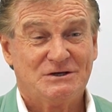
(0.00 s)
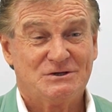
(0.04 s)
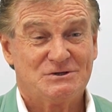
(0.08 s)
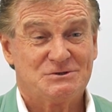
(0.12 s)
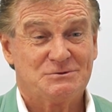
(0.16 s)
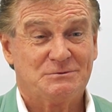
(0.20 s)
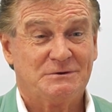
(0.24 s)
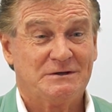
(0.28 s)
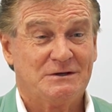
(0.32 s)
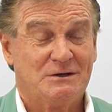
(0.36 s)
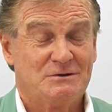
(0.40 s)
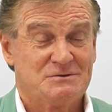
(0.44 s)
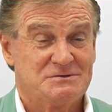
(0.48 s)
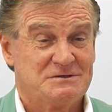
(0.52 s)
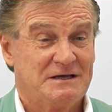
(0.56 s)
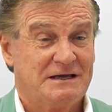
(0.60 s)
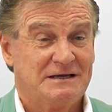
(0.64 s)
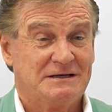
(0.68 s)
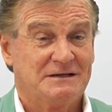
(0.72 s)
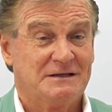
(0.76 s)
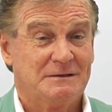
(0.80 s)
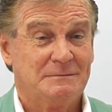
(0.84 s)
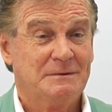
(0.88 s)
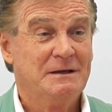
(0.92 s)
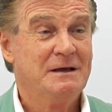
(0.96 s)
industry, and I'll say
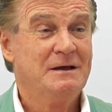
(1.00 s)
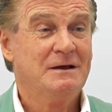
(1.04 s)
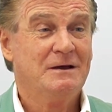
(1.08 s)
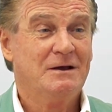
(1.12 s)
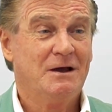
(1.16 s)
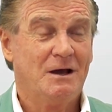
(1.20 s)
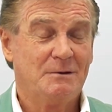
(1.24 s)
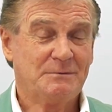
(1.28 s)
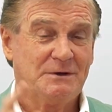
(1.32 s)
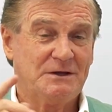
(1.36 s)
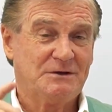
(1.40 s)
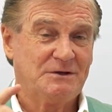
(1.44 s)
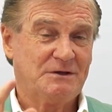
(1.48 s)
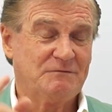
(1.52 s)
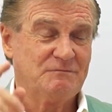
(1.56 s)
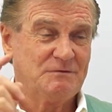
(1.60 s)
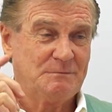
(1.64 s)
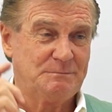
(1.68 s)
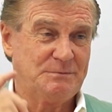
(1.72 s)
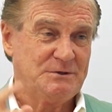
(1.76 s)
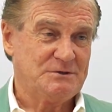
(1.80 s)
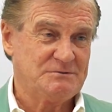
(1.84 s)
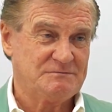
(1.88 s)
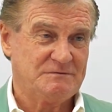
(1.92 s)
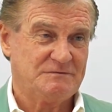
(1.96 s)
to them, I'm going to give you
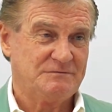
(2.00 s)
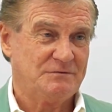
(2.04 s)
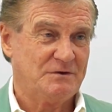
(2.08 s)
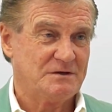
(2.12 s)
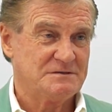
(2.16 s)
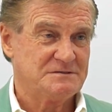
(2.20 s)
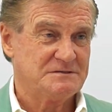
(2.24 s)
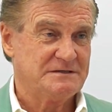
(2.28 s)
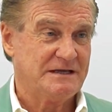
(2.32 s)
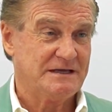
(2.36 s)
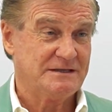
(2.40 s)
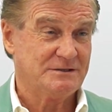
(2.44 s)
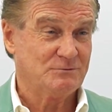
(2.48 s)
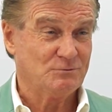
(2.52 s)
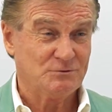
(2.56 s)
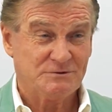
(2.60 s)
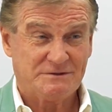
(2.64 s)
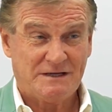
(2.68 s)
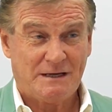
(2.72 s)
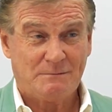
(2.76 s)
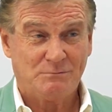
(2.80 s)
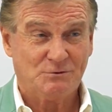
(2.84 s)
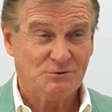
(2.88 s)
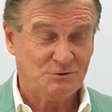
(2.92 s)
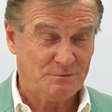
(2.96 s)
a piece of advice now that will
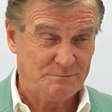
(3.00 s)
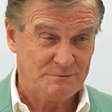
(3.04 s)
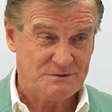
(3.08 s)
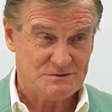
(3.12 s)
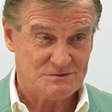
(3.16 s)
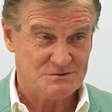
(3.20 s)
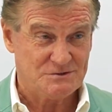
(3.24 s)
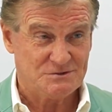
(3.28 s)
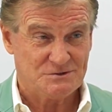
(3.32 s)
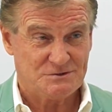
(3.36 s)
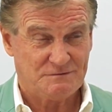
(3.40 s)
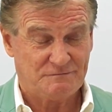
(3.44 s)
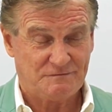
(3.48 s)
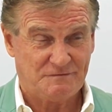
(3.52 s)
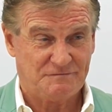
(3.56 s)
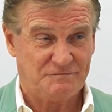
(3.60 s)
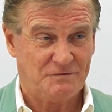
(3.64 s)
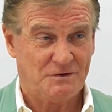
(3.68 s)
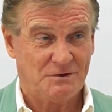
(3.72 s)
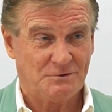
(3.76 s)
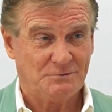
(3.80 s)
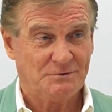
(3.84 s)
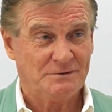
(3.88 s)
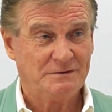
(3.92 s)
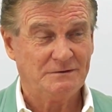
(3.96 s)
double your business if you
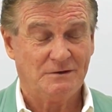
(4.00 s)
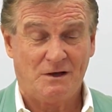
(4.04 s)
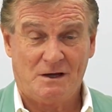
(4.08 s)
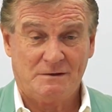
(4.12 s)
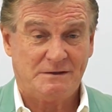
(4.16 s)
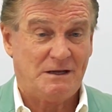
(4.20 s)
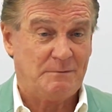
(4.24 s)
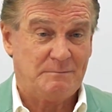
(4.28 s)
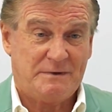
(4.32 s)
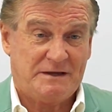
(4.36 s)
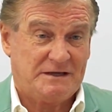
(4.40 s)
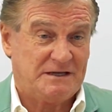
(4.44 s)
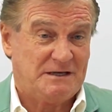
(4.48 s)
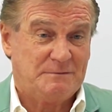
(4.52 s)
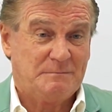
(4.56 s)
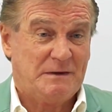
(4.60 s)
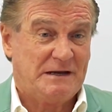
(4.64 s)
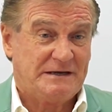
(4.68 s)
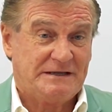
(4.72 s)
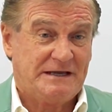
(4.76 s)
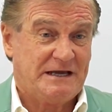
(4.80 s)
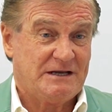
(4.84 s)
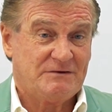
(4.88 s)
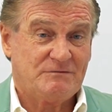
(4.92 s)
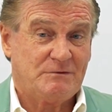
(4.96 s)
follow it. I don't make any
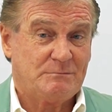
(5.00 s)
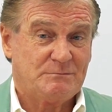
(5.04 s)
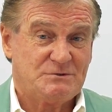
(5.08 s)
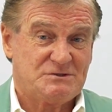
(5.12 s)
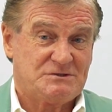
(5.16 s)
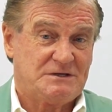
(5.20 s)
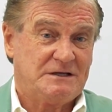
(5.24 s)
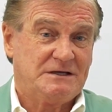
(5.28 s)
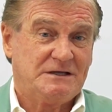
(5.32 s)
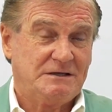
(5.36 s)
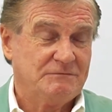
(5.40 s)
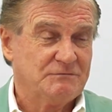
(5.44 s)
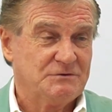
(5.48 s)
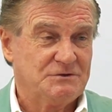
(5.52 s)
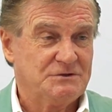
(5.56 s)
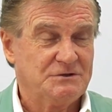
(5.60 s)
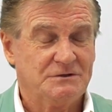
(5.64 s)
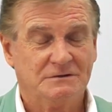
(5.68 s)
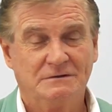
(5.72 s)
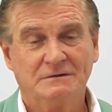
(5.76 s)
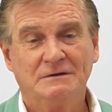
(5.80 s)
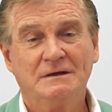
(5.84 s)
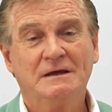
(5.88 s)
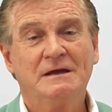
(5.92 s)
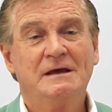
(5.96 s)
money out of it, I'm just going to give it to
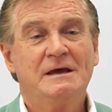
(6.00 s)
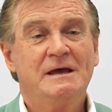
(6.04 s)
you.